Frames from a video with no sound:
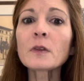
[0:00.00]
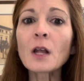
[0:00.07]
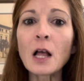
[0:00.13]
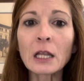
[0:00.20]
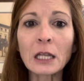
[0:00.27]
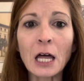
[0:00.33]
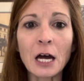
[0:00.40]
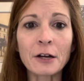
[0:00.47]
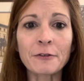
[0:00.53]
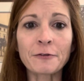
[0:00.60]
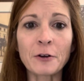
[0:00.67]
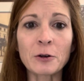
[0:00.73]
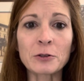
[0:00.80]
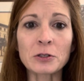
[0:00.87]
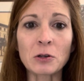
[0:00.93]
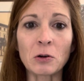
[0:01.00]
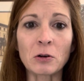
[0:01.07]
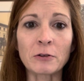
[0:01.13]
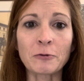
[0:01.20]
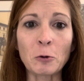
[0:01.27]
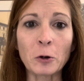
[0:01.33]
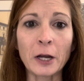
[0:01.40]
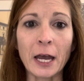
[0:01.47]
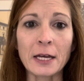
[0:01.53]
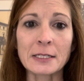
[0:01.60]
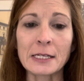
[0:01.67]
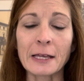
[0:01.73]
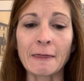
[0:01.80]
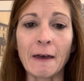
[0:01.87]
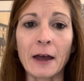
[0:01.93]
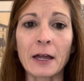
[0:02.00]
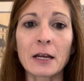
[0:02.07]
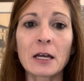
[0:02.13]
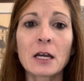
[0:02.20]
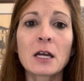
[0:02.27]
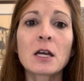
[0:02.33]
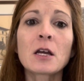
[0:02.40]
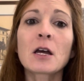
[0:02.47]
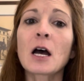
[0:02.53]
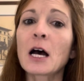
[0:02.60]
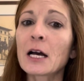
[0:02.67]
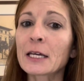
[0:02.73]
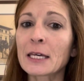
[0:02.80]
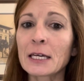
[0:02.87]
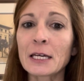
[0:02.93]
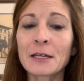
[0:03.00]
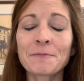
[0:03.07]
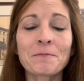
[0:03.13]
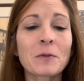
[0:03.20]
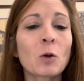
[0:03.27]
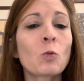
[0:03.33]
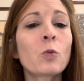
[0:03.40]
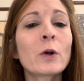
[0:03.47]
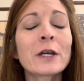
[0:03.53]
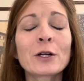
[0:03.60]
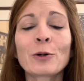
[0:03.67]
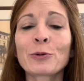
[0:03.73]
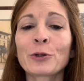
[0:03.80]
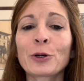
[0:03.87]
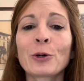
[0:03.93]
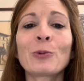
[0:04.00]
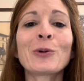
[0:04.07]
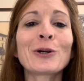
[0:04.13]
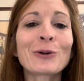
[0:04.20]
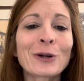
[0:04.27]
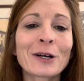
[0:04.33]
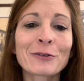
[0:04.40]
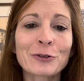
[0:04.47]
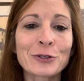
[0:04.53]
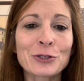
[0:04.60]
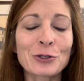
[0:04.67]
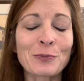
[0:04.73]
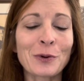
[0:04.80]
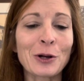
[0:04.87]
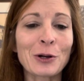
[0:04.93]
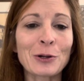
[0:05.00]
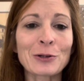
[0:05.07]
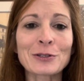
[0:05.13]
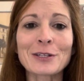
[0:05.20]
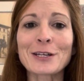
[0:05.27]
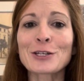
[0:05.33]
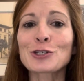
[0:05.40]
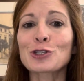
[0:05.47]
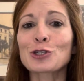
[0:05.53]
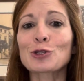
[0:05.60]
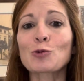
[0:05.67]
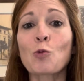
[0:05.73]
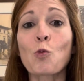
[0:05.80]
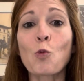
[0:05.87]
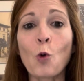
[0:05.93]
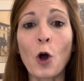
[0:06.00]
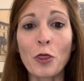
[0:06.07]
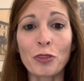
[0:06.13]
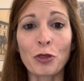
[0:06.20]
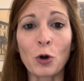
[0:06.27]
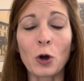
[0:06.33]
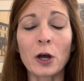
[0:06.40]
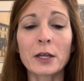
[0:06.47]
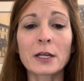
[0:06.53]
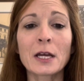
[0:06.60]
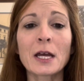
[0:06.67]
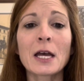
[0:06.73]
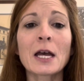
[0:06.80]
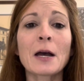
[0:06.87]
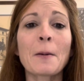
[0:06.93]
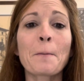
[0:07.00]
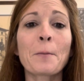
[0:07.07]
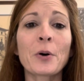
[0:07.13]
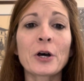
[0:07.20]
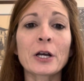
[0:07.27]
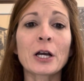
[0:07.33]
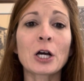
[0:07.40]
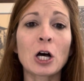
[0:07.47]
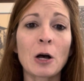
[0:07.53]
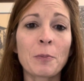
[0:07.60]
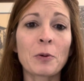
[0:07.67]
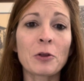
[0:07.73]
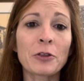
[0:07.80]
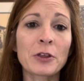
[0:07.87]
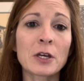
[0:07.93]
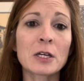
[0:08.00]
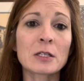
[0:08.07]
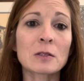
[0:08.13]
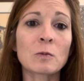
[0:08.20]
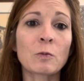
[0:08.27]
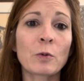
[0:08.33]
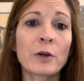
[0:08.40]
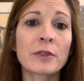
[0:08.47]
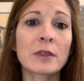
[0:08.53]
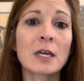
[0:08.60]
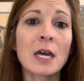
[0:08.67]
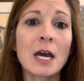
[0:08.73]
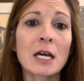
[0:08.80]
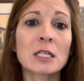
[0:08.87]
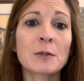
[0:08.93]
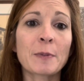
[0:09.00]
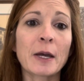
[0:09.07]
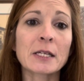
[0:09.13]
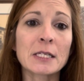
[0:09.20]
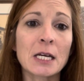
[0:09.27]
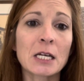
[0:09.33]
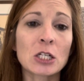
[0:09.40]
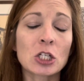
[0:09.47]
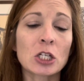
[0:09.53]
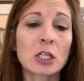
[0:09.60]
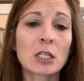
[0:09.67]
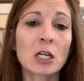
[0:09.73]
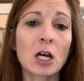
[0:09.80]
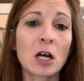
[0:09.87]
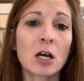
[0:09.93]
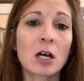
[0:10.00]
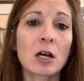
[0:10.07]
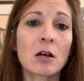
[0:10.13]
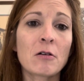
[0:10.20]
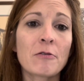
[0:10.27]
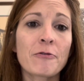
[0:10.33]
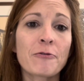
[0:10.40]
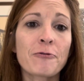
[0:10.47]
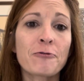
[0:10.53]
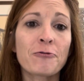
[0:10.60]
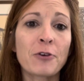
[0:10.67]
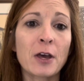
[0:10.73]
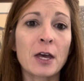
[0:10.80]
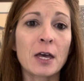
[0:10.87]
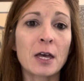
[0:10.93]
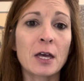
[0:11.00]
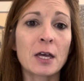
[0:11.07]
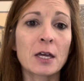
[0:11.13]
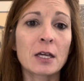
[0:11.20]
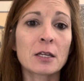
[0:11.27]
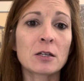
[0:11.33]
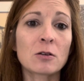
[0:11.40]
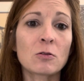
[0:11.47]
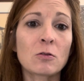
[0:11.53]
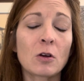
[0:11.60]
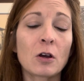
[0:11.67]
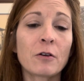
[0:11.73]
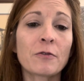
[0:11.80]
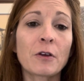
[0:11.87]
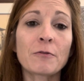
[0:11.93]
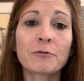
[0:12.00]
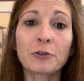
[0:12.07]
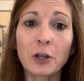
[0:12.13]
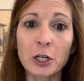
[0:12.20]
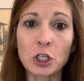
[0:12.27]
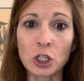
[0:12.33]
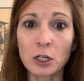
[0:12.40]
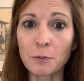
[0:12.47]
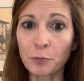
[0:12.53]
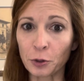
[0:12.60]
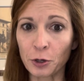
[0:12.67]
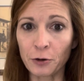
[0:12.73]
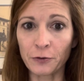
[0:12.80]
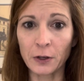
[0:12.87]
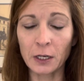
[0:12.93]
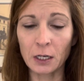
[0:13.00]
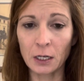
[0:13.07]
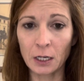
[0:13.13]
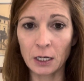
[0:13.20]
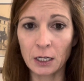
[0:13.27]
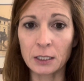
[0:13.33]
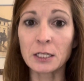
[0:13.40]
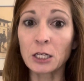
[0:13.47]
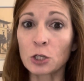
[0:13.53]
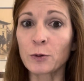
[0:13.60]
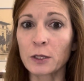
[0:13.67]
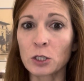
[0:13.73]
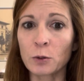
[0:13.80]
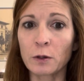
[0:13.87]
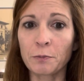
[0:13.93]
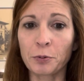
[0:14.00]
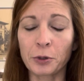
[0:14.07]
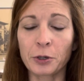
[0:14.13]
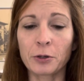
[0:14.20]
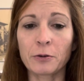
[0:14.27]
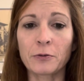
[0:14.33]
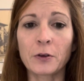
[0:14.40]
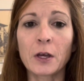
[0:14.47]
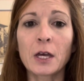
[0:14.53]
A lot of folks are forecasting that. Again, we don't know. We don't have crystal balls. It's just one thought. But couple this with the expectation of Fed of inflation improving, continuing to improve,